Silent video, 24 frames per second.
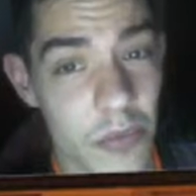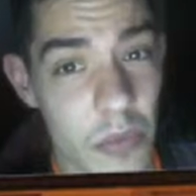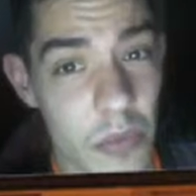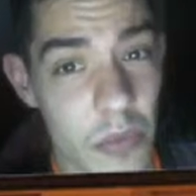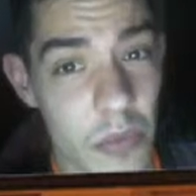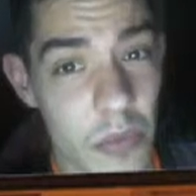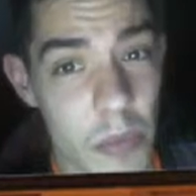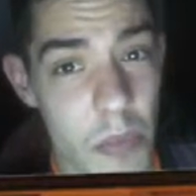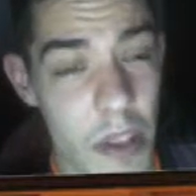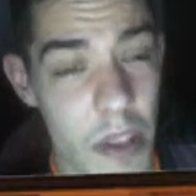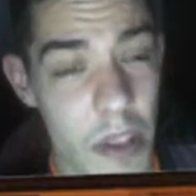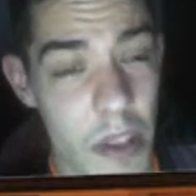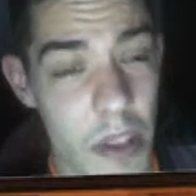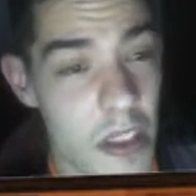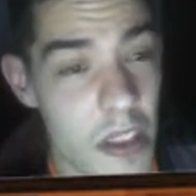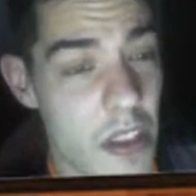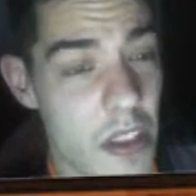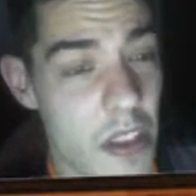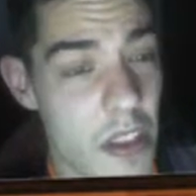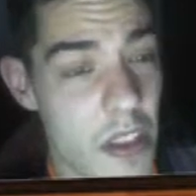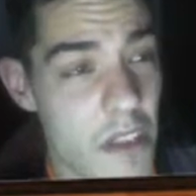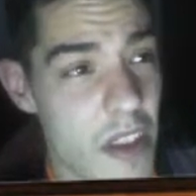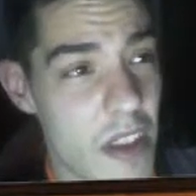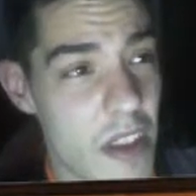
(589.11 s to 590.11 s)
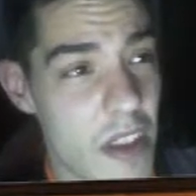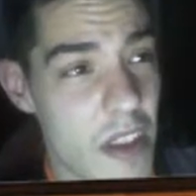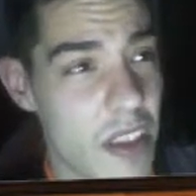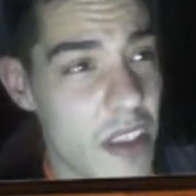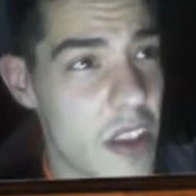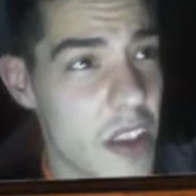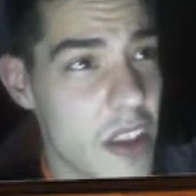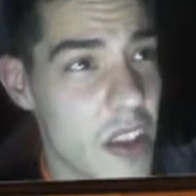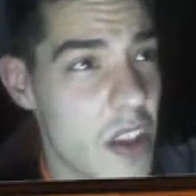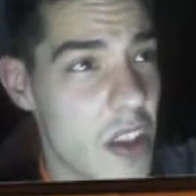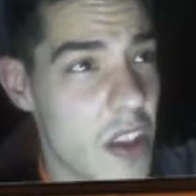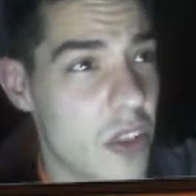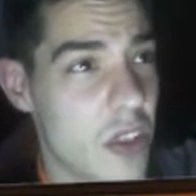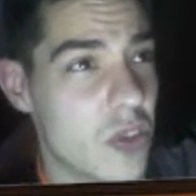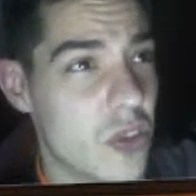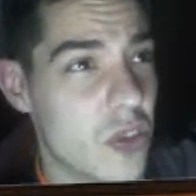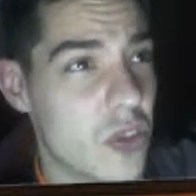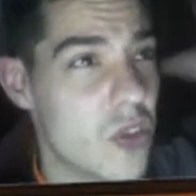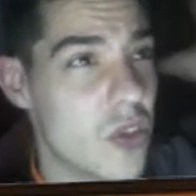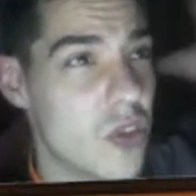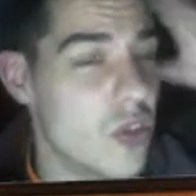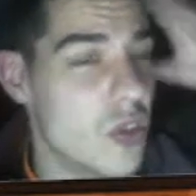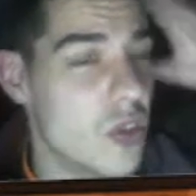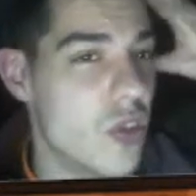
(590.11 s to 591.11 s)
But the fact that as
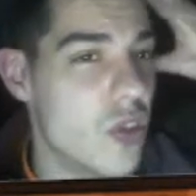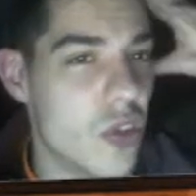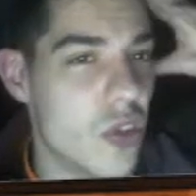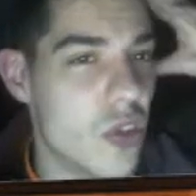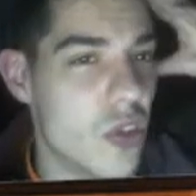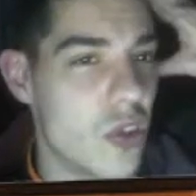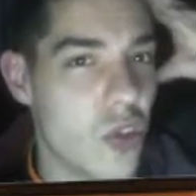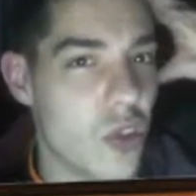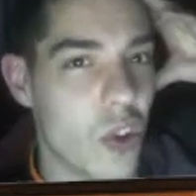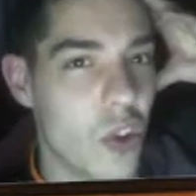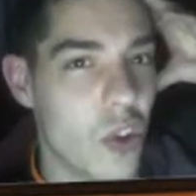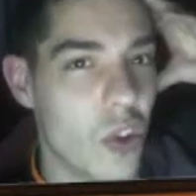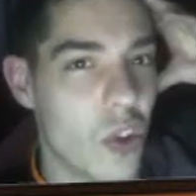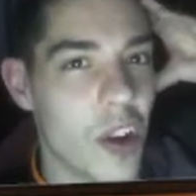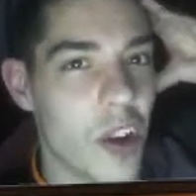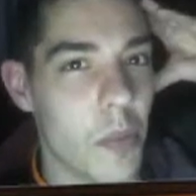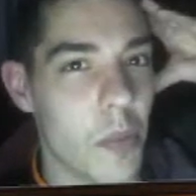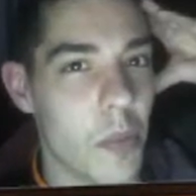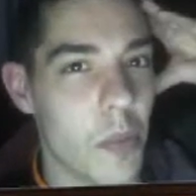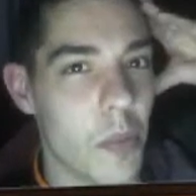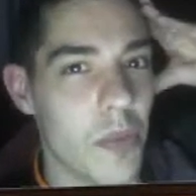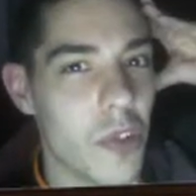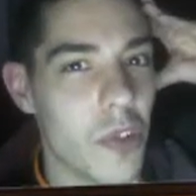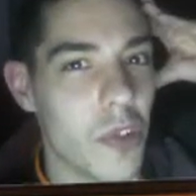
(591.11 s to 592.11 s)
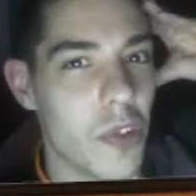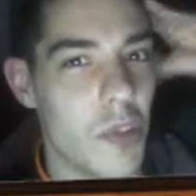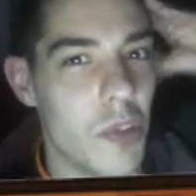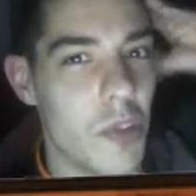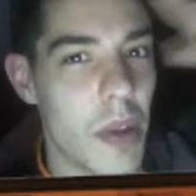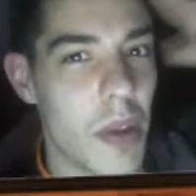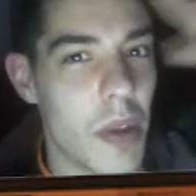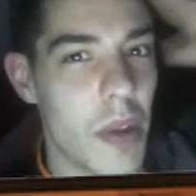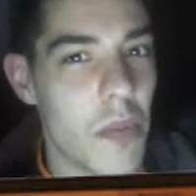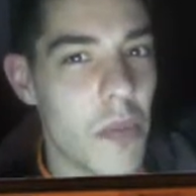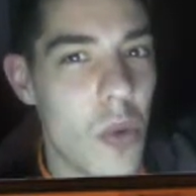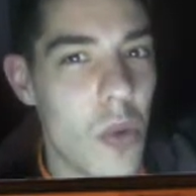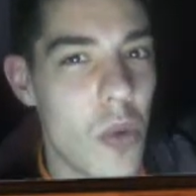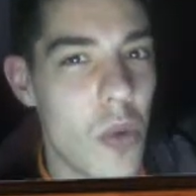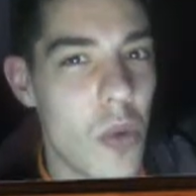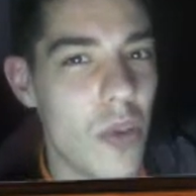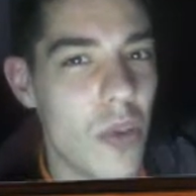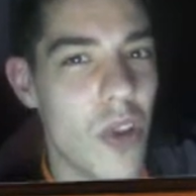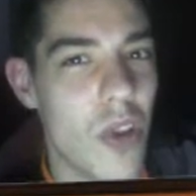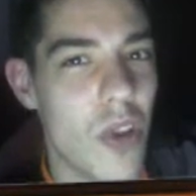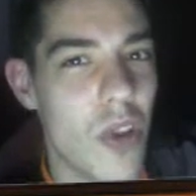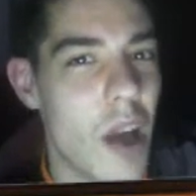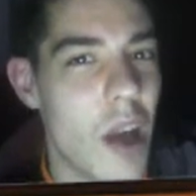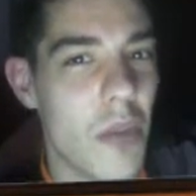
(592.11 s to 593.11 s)
soon as you saw him, you spent more
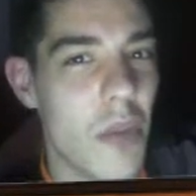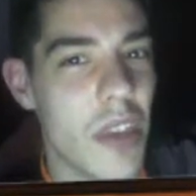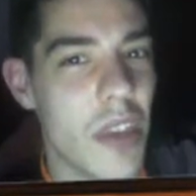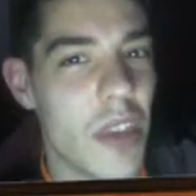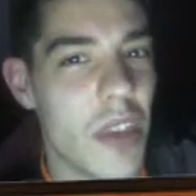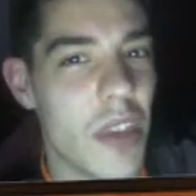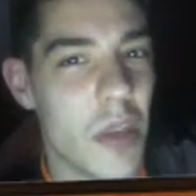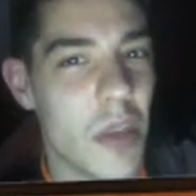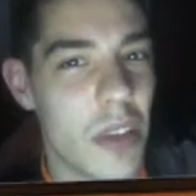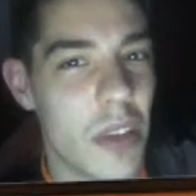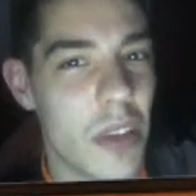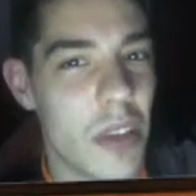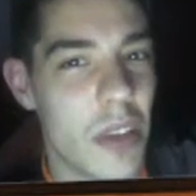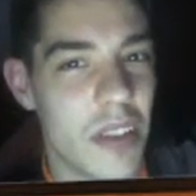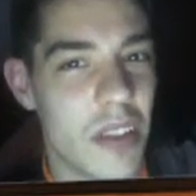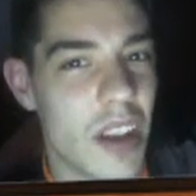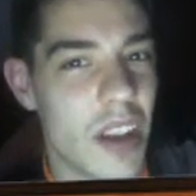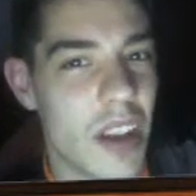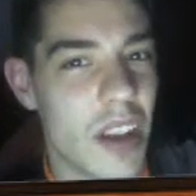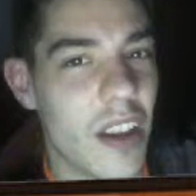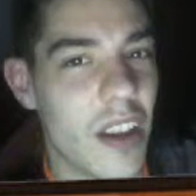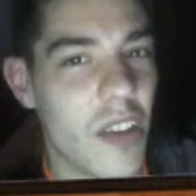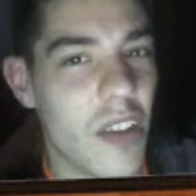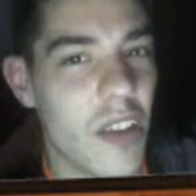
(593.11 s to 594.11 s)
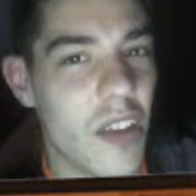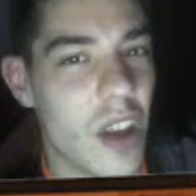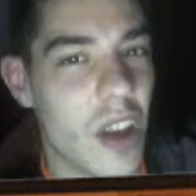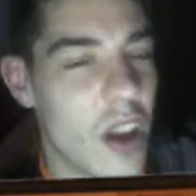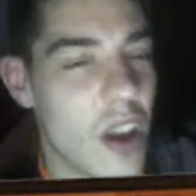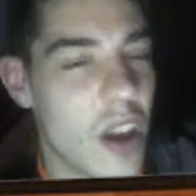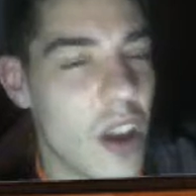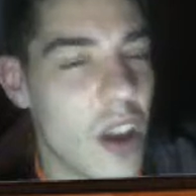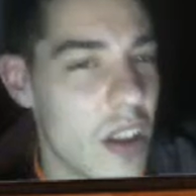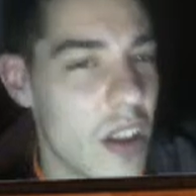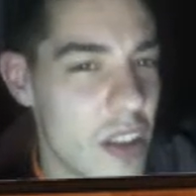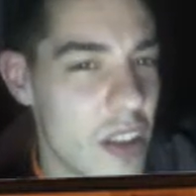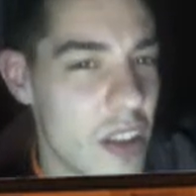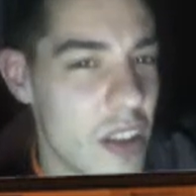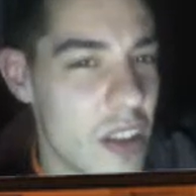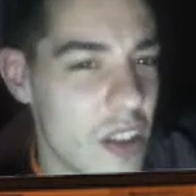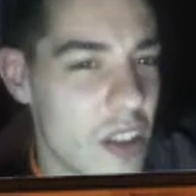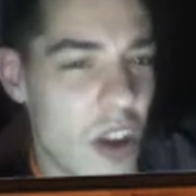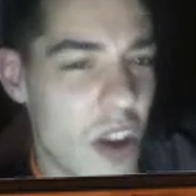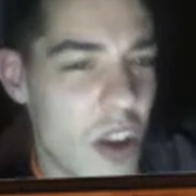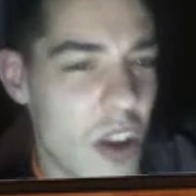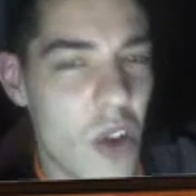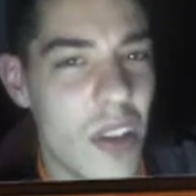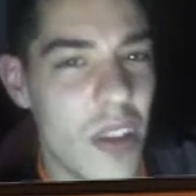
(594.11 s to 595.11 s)
time with him at the start of the night. You know,
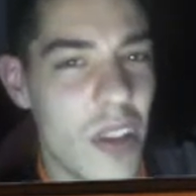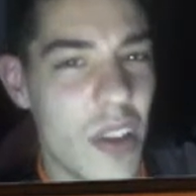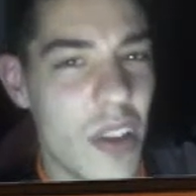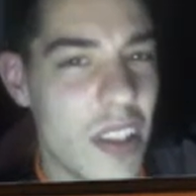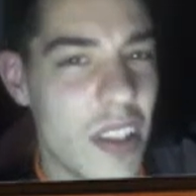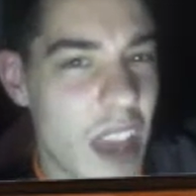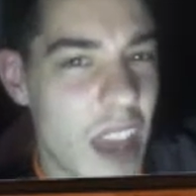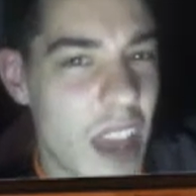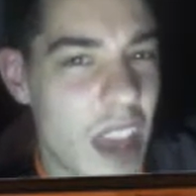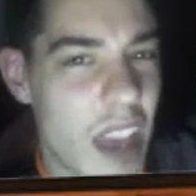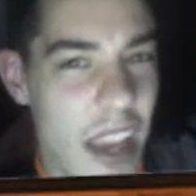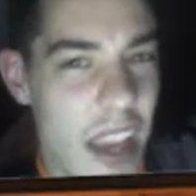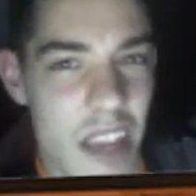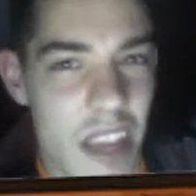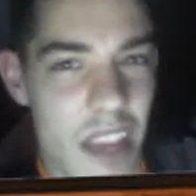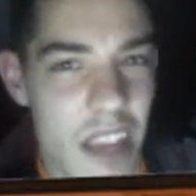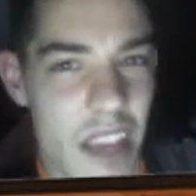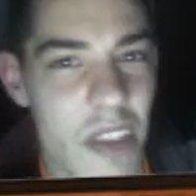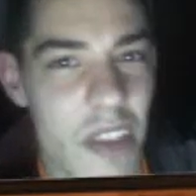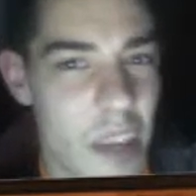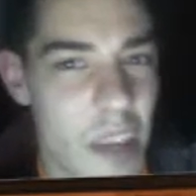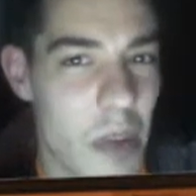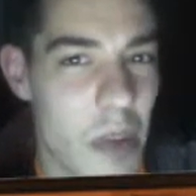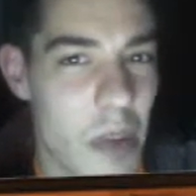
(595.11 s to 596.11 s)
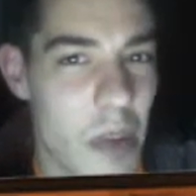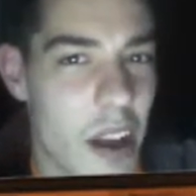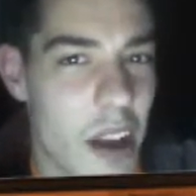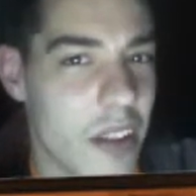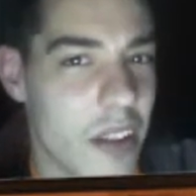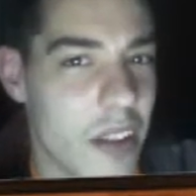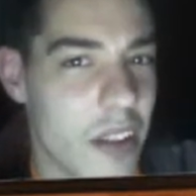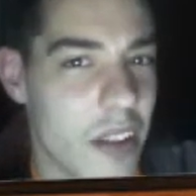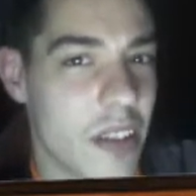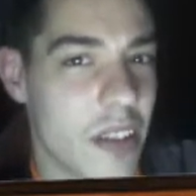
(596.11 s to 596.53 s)
holding his hand, giving him hugs.